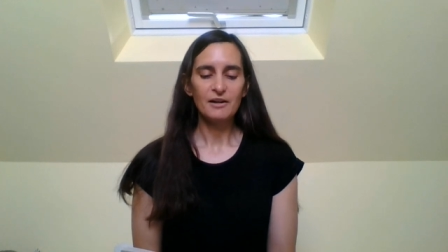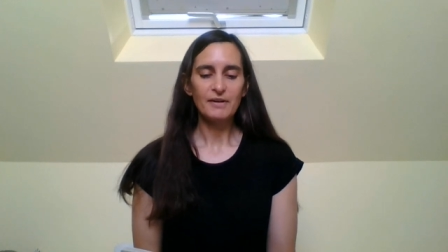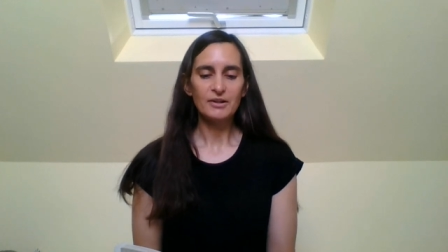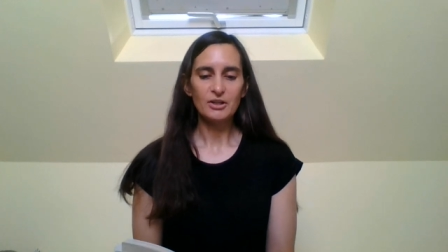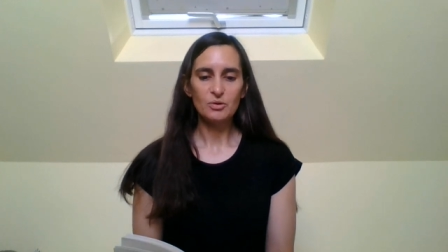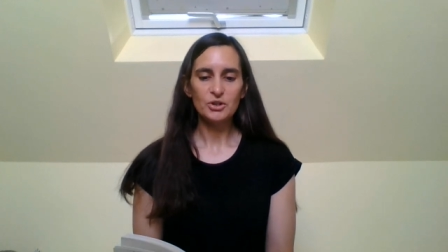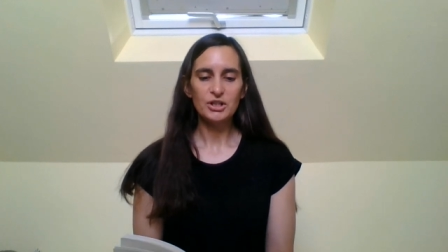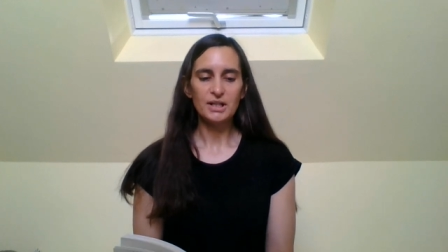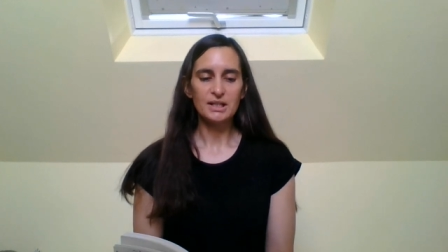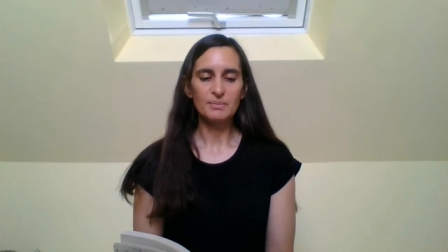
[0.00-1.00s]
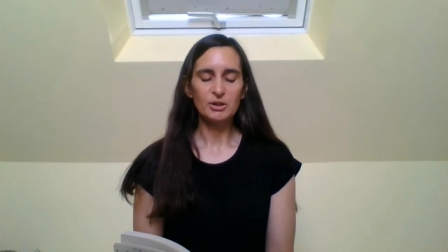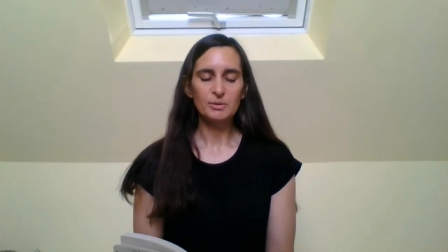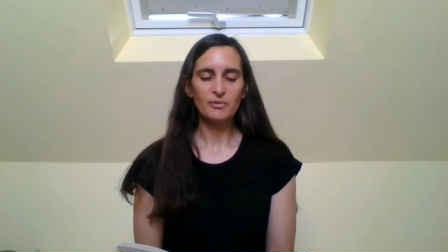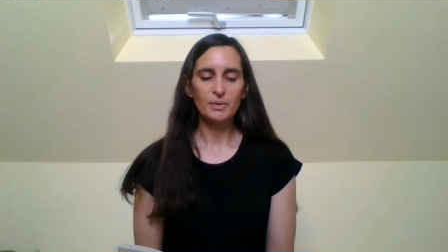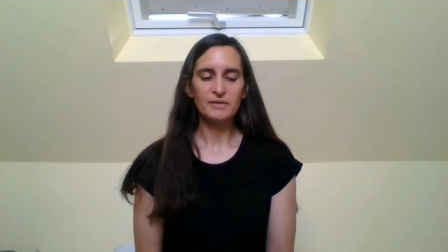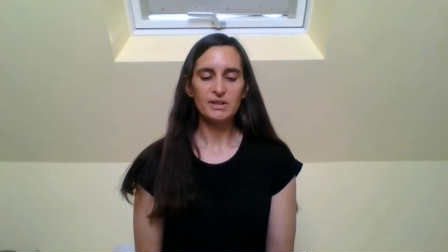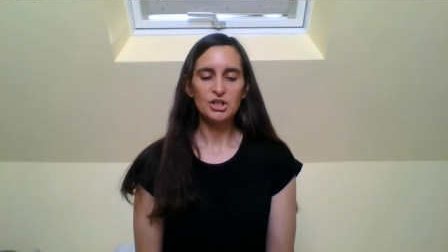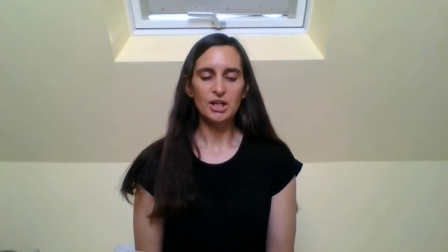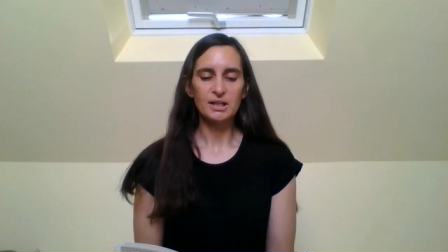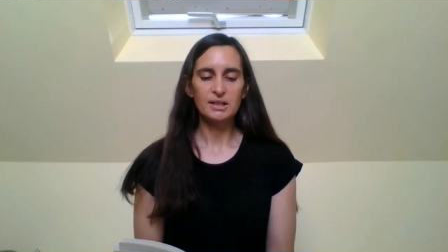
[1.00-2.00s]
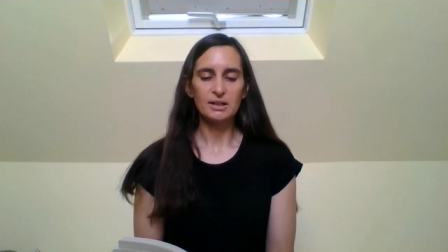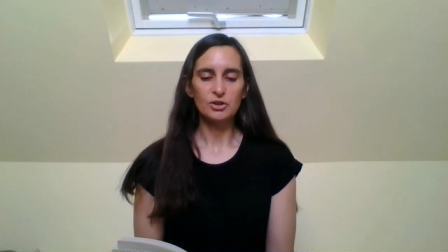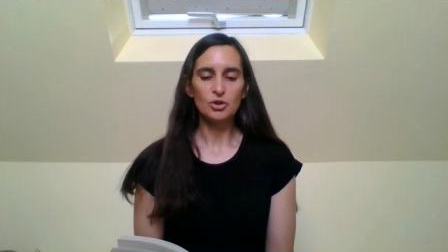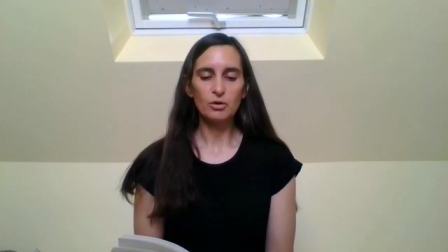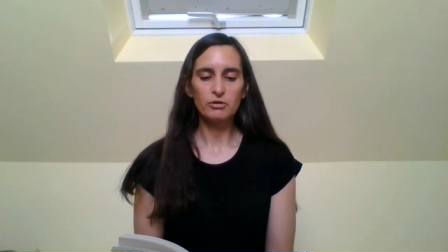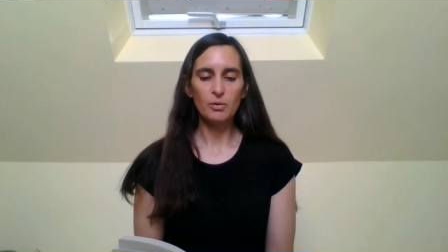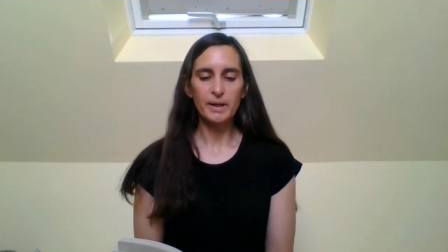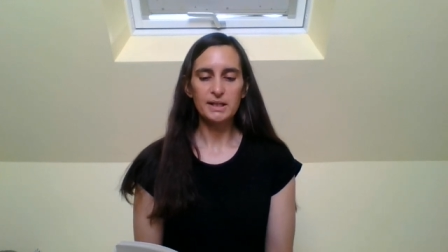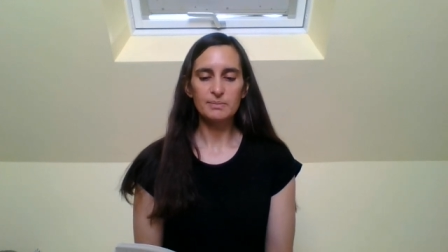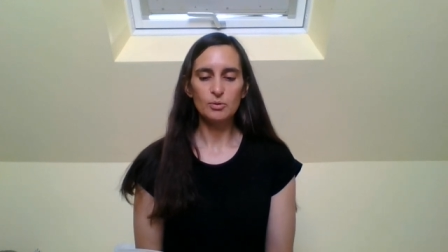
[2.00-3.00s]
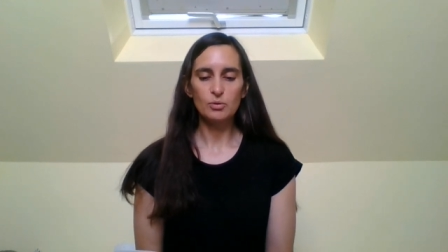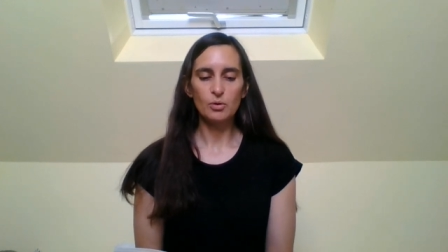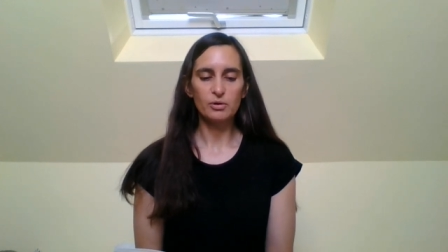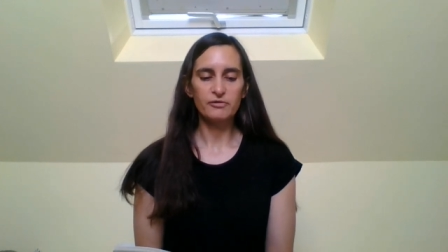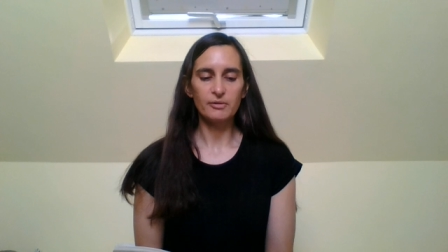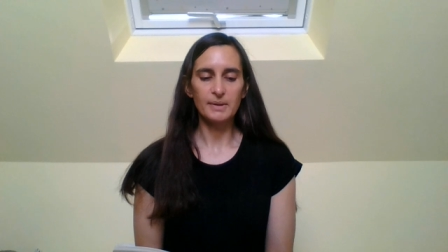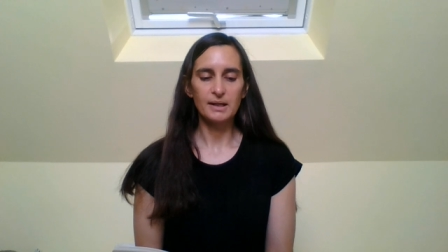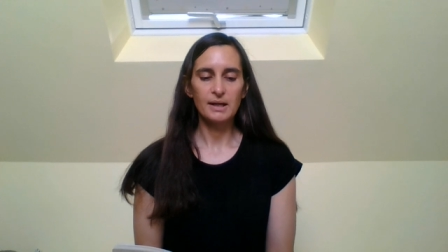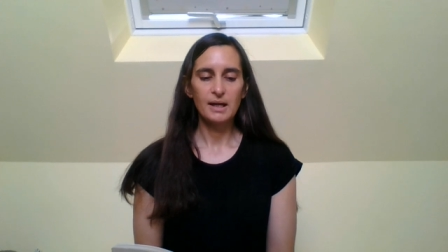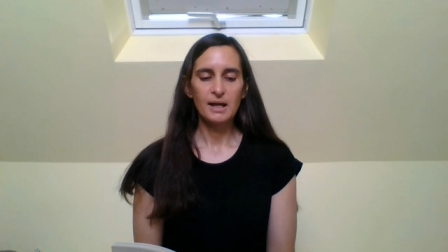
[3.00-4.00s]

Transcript: I found an old sheet at the bottom of one of his chests and tore away a small corner from it.